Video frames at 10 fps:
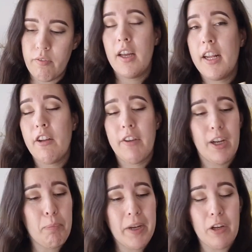Anyway, I
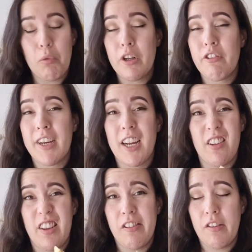bet you're wondering how
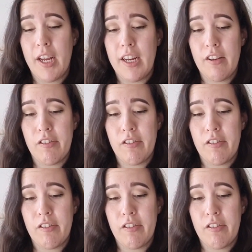this tastes,